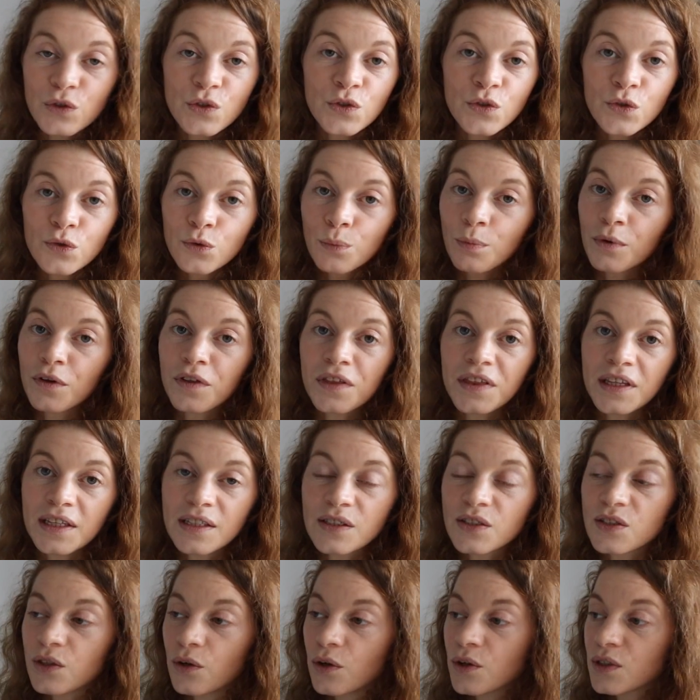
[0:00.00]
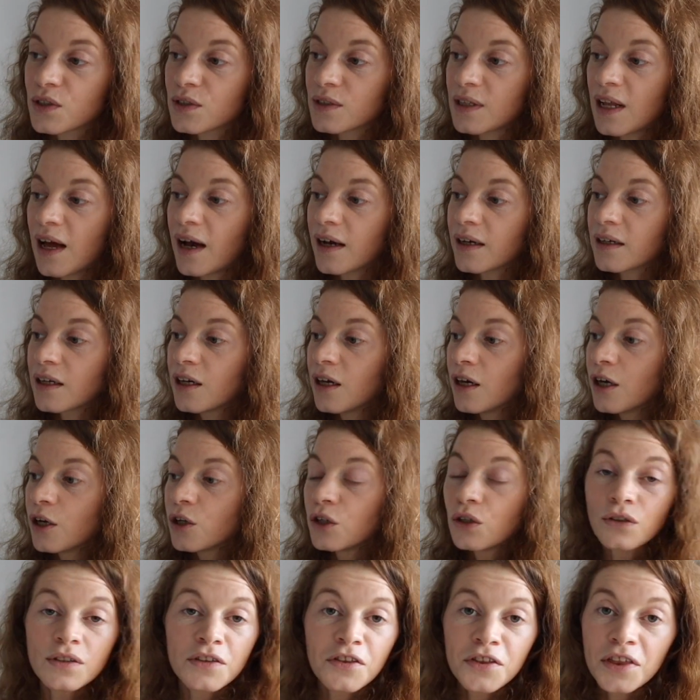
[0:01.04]
super thin socks, like
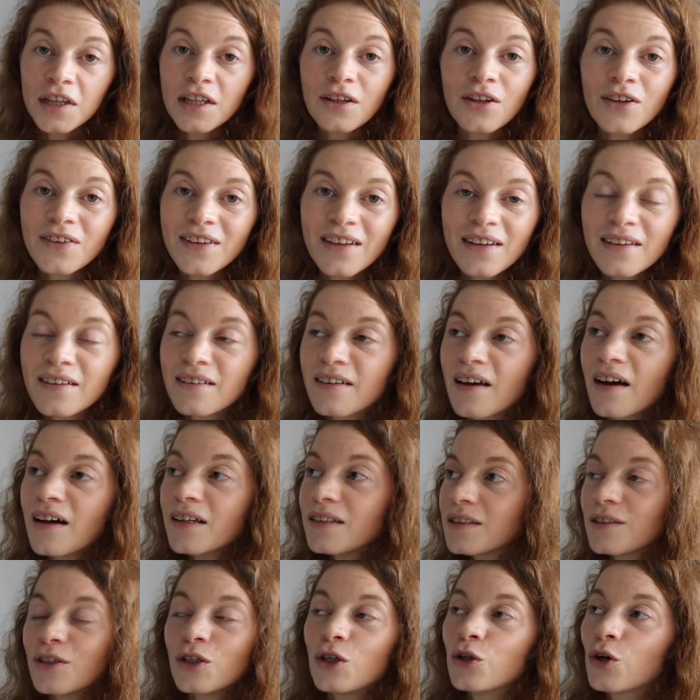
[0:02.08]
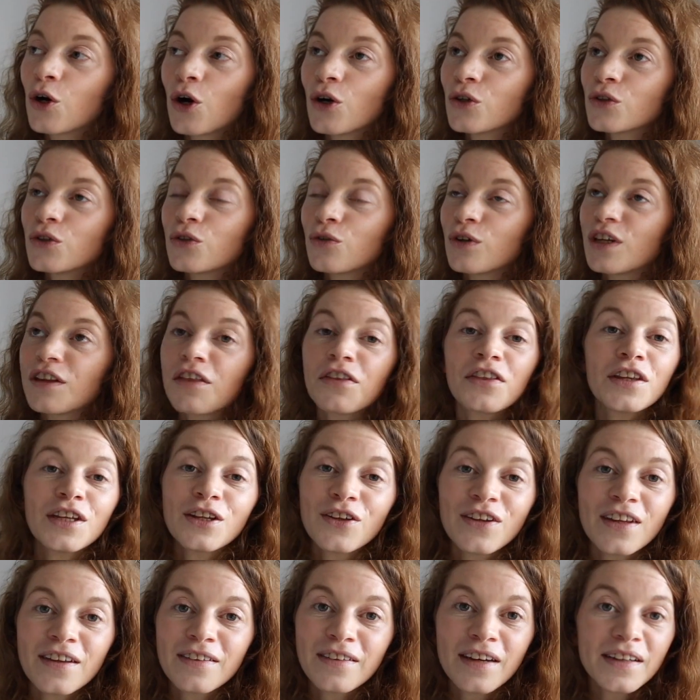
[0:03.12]
thinner than that, you can't do it.
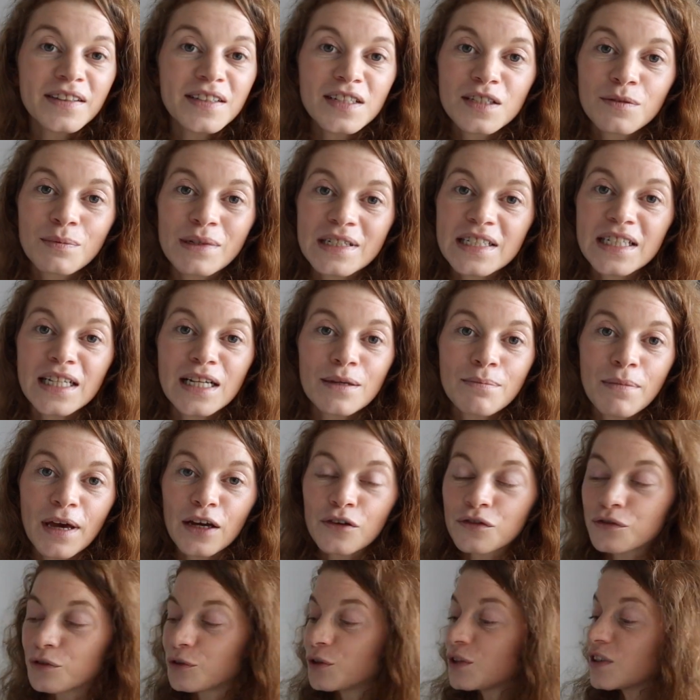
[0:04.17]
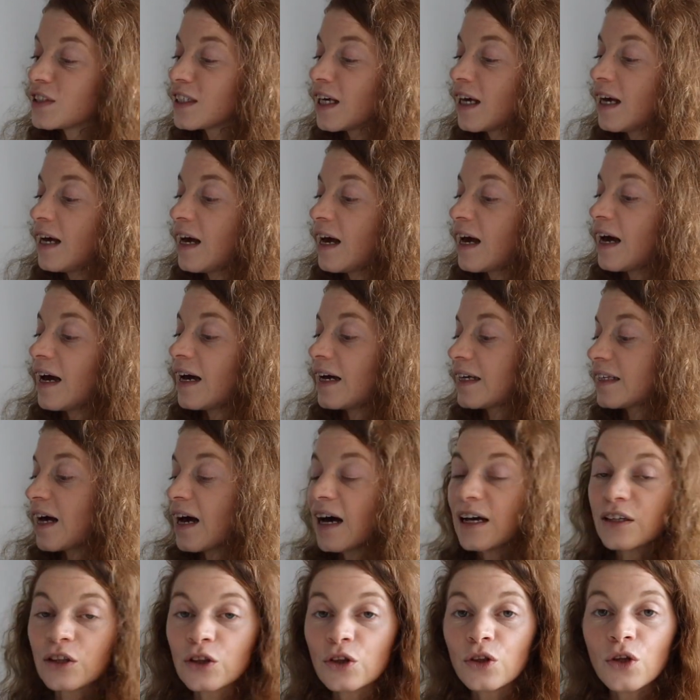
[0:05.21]
Thinner than that is basically barefoot, and I
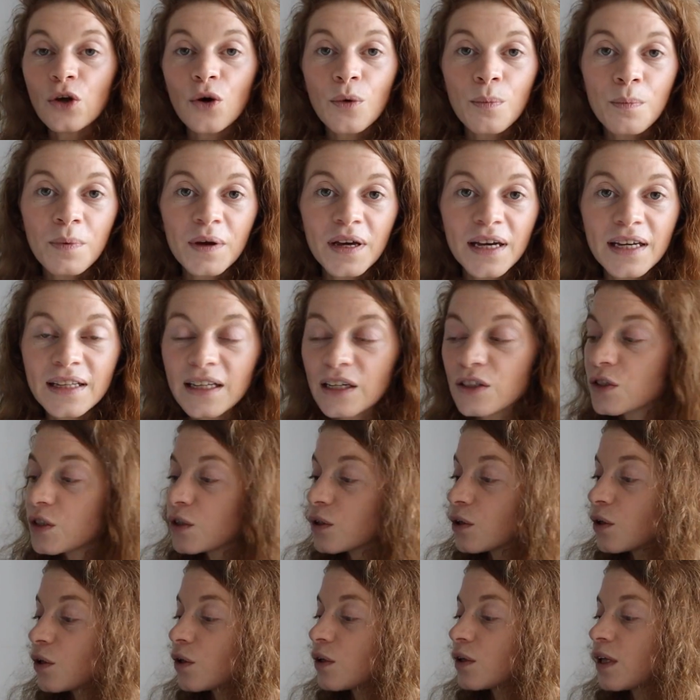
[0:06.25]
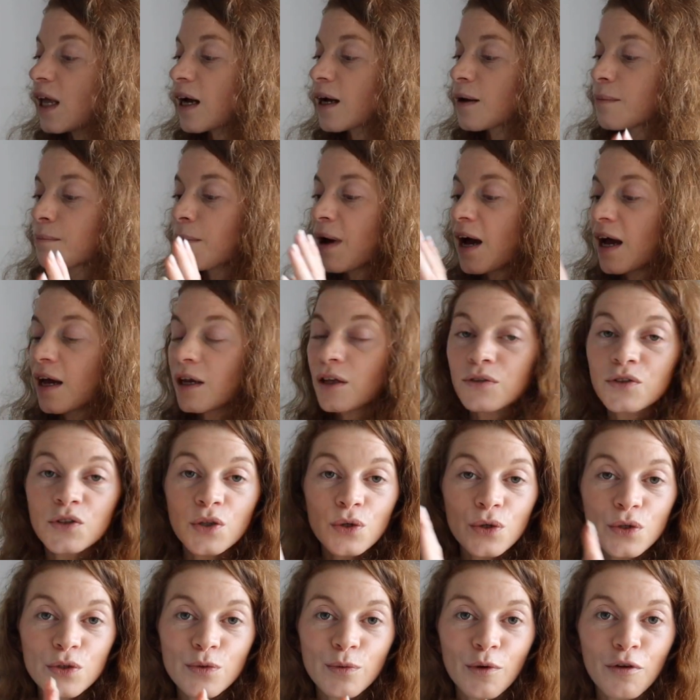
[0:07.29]
had no pain at all, like my
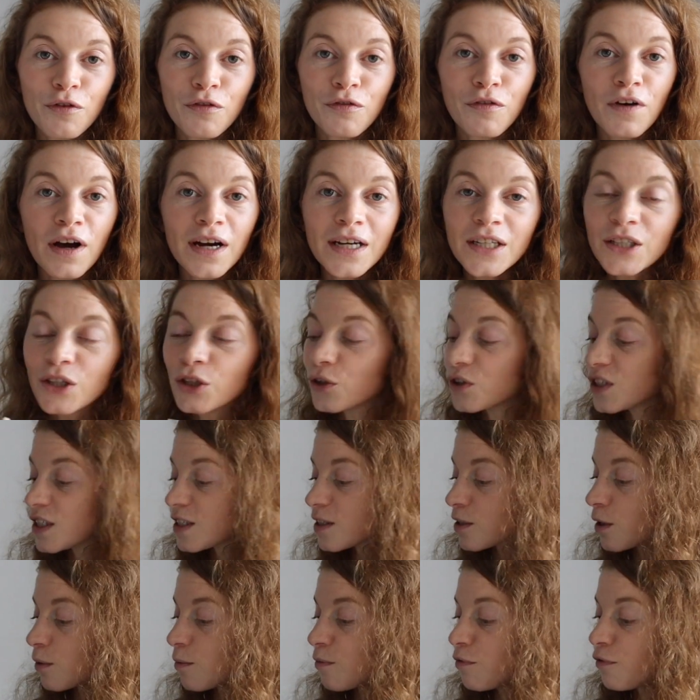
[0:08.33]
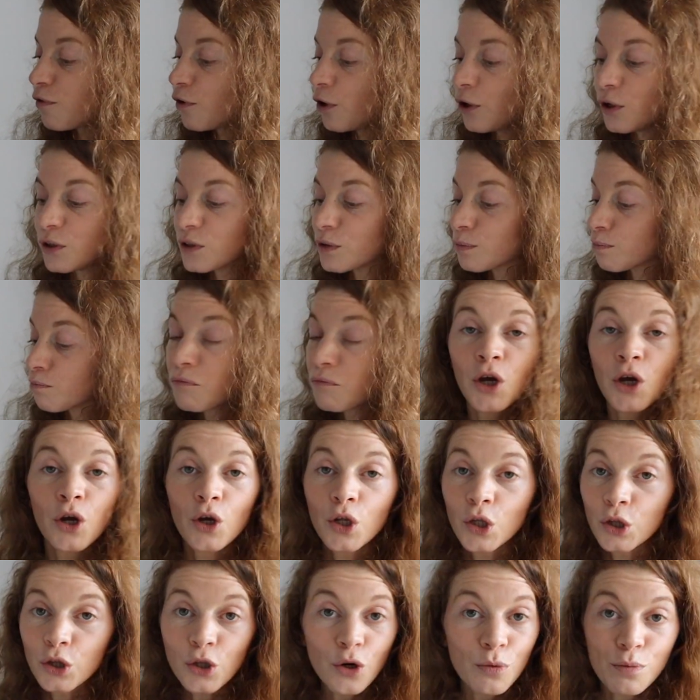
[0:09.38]
toes were fine, no discomfort,
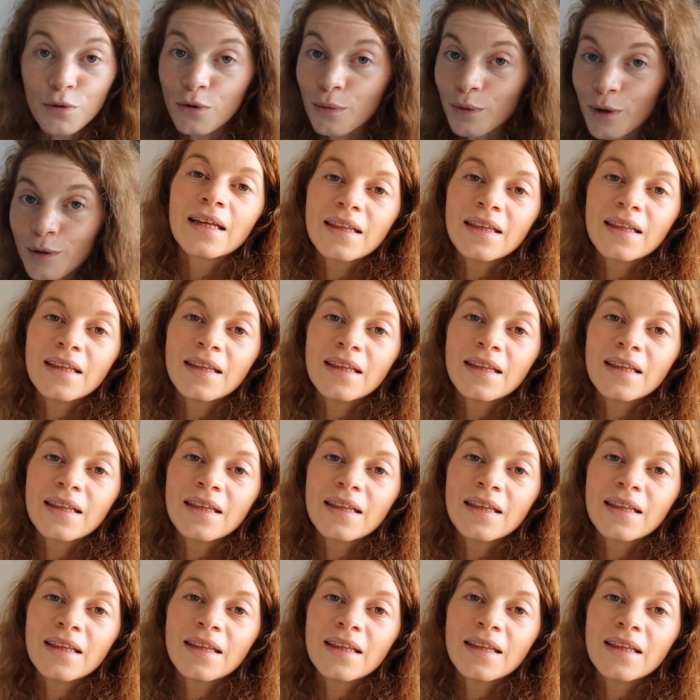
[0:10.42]
no problem.